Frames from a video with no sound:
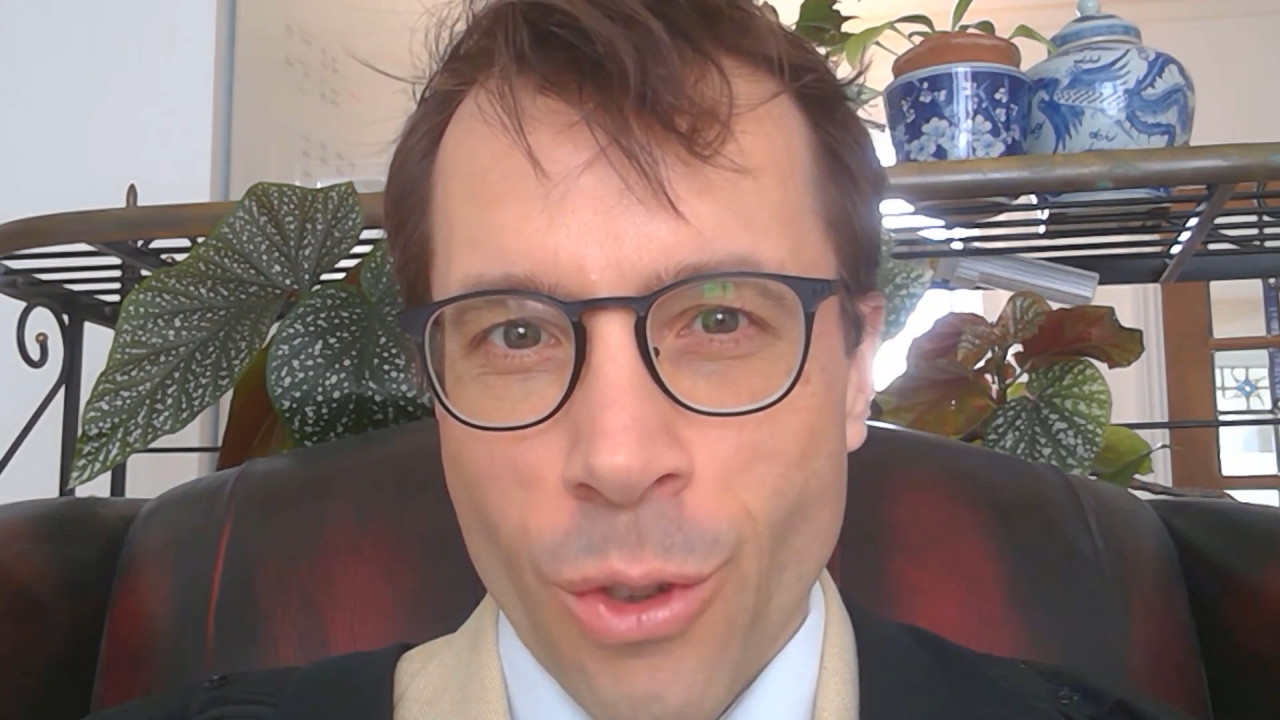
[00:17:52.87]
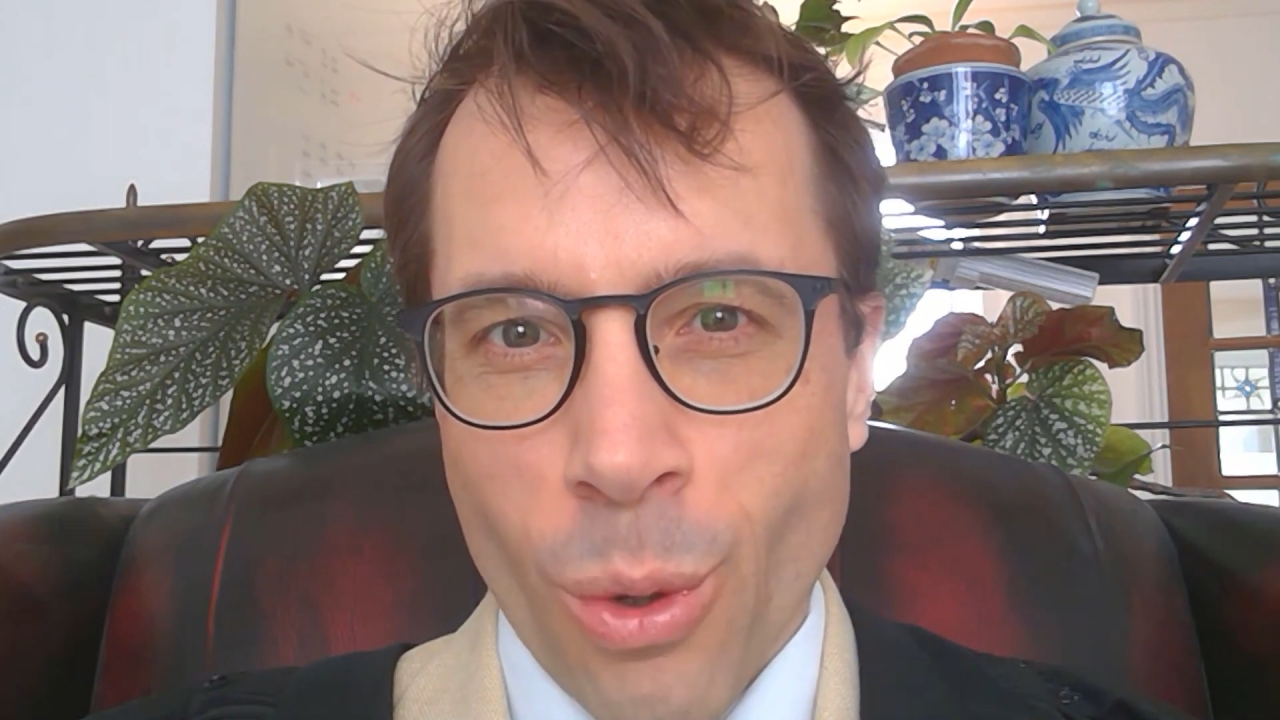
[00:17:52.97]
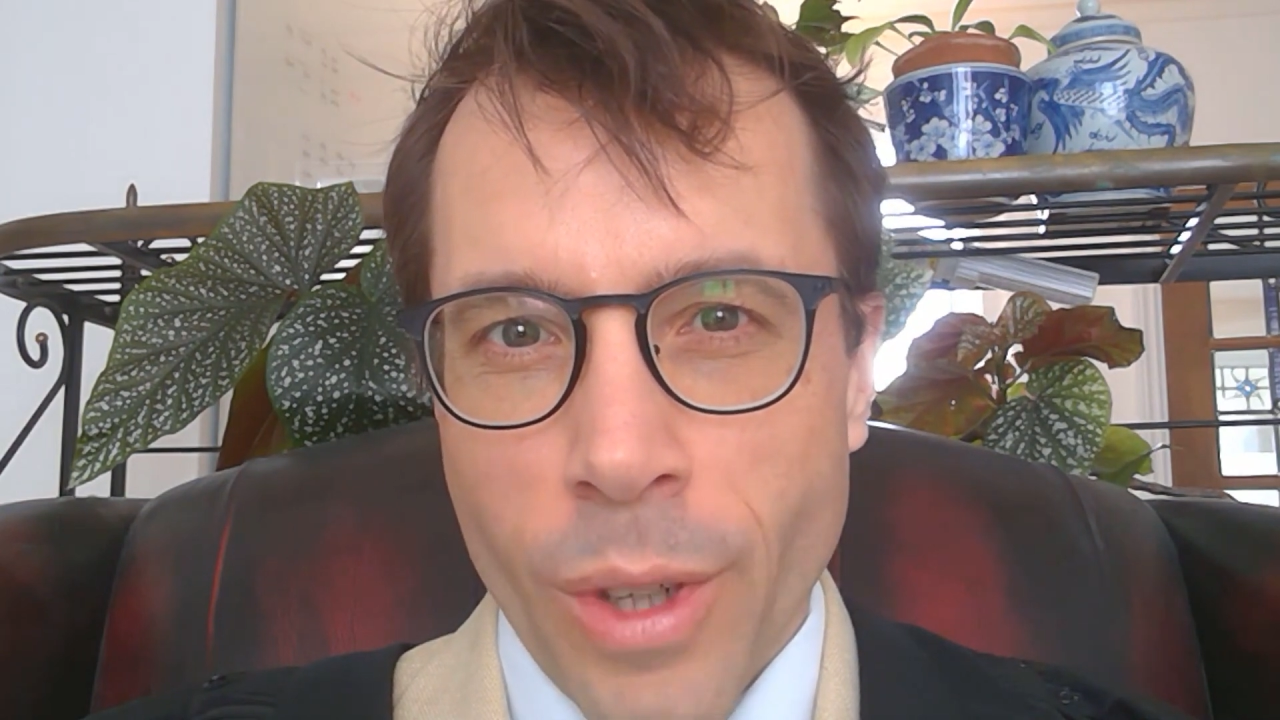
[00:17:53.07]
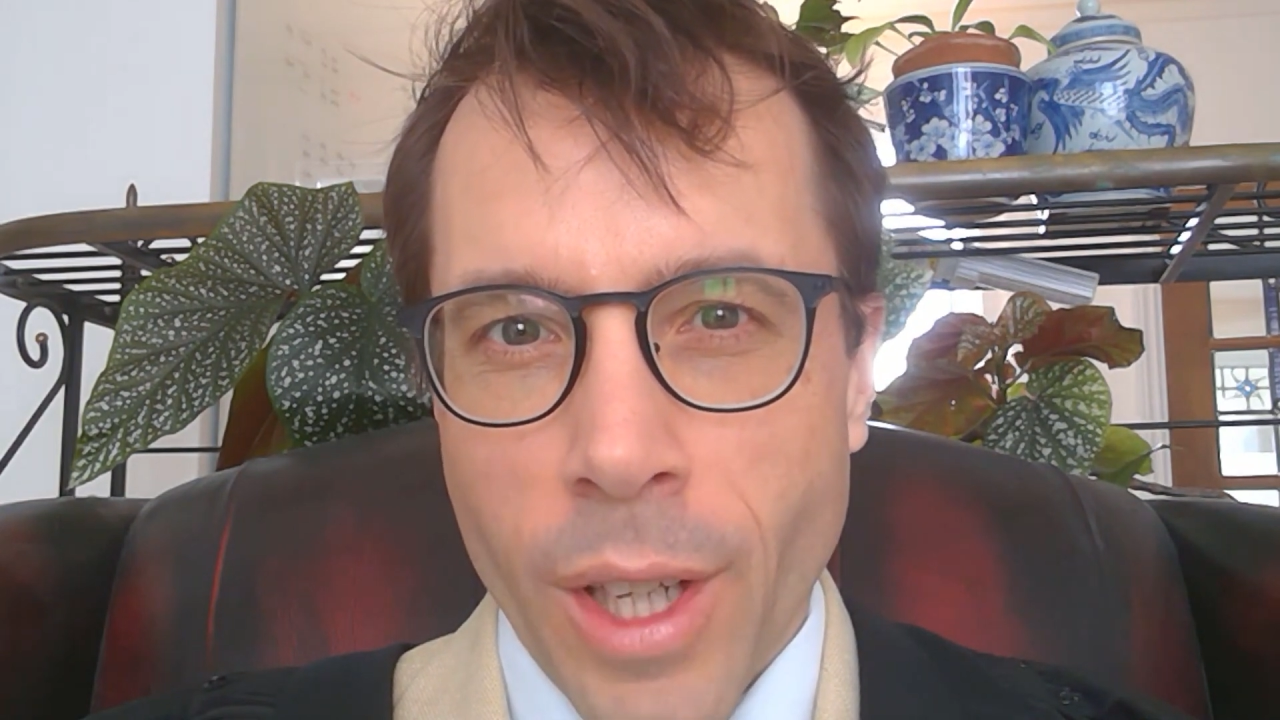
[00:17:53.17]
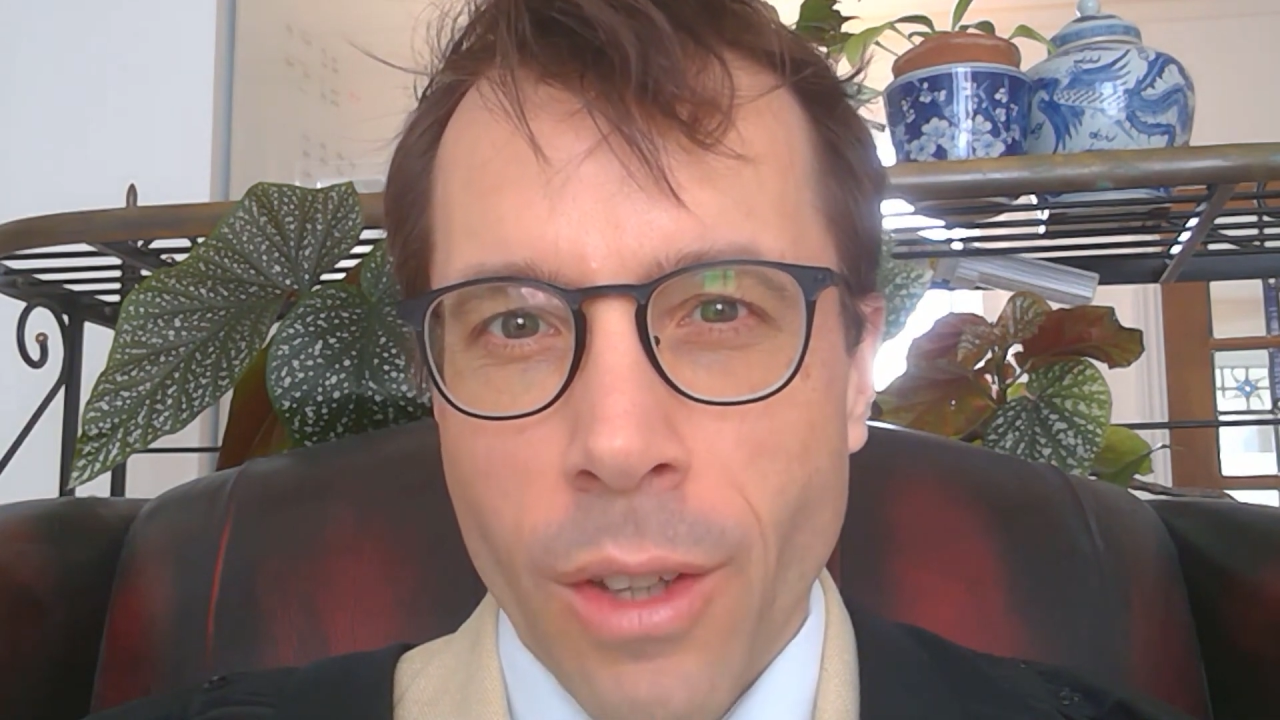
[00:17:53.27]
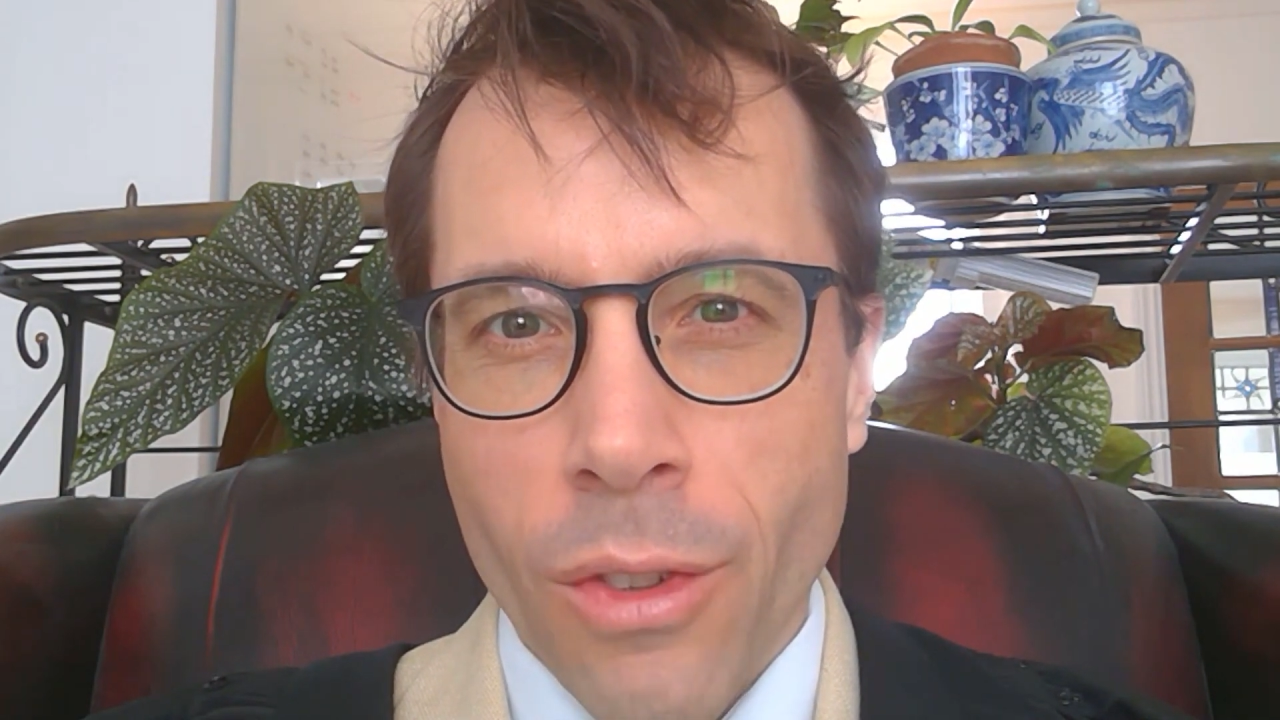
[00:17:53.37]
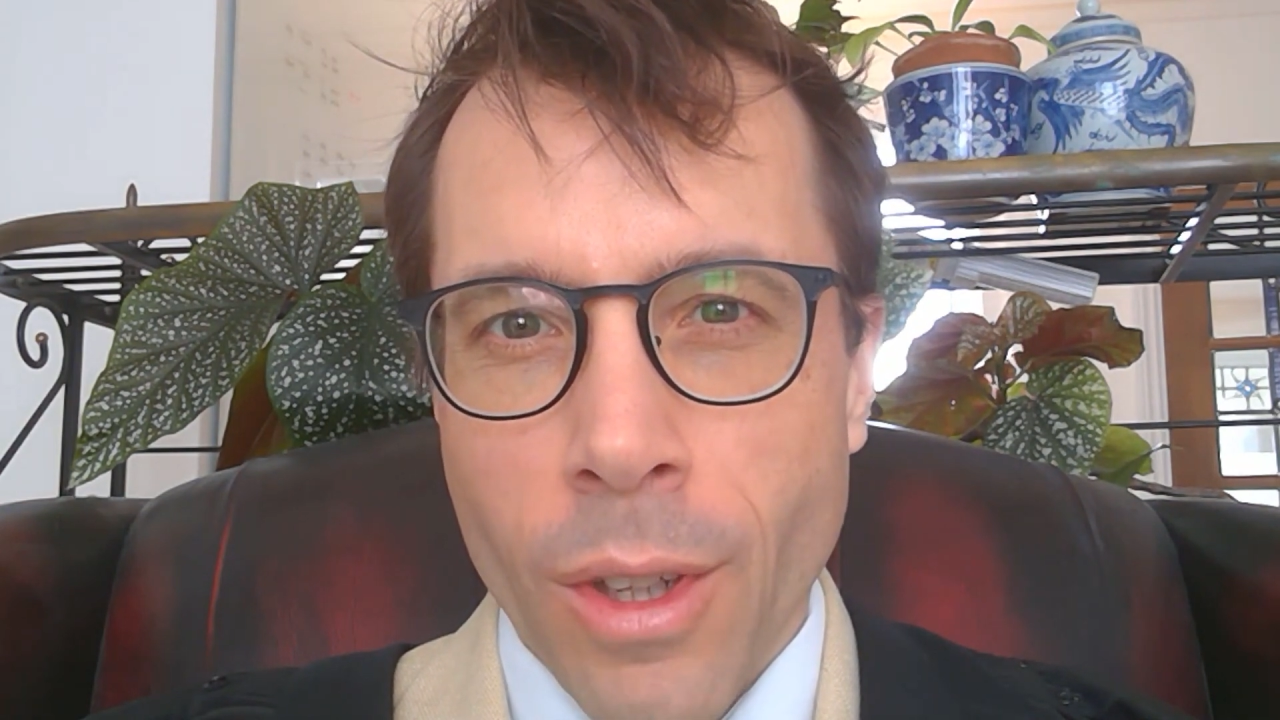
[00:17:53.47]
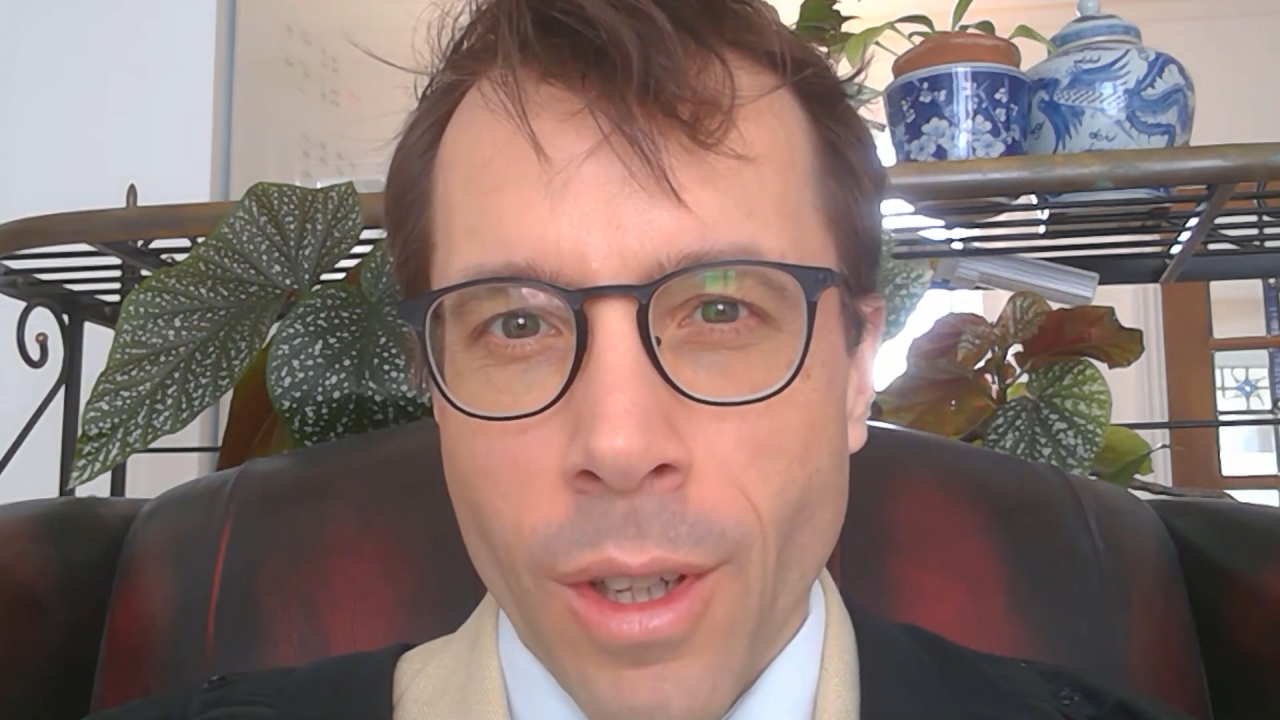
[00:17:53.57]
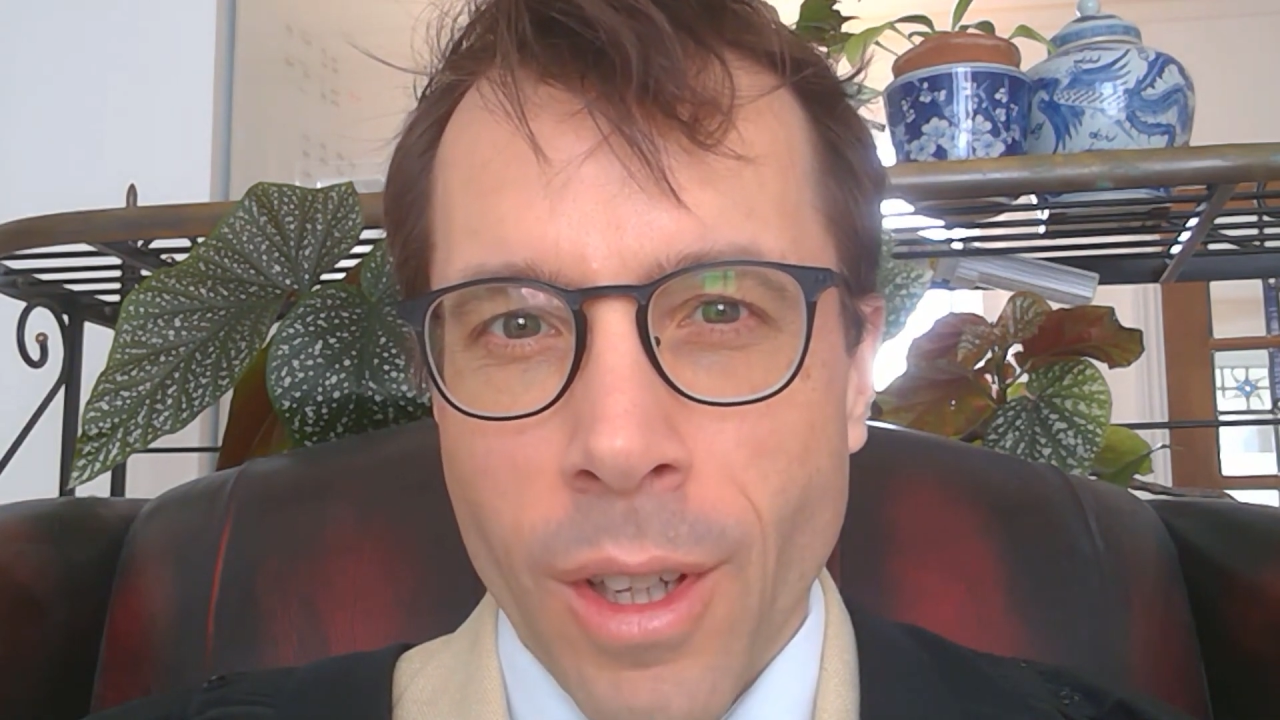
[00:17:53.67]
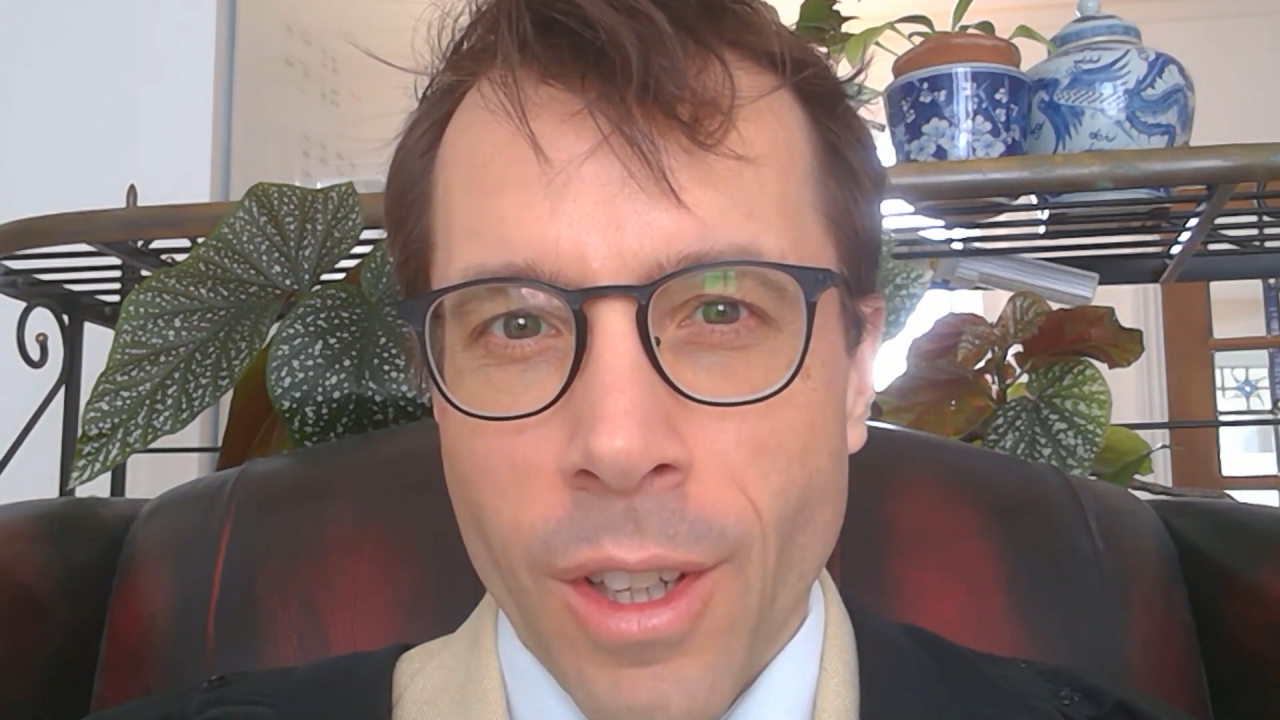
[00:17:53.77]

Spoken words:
story is,